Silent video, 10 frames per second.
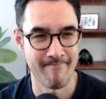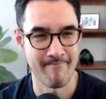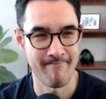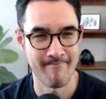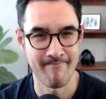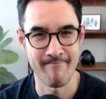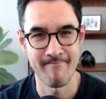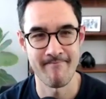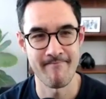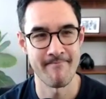
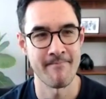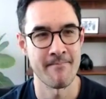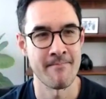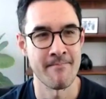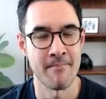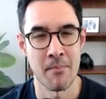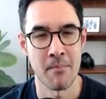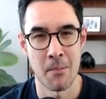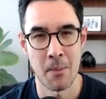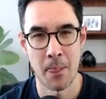
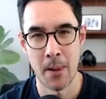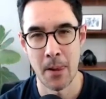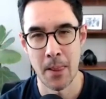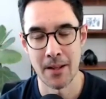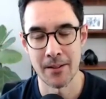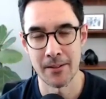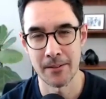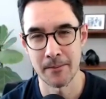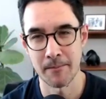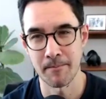
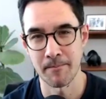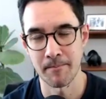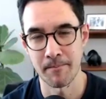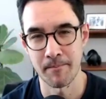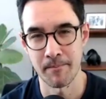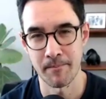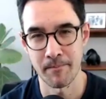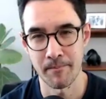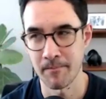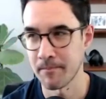
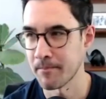(silent)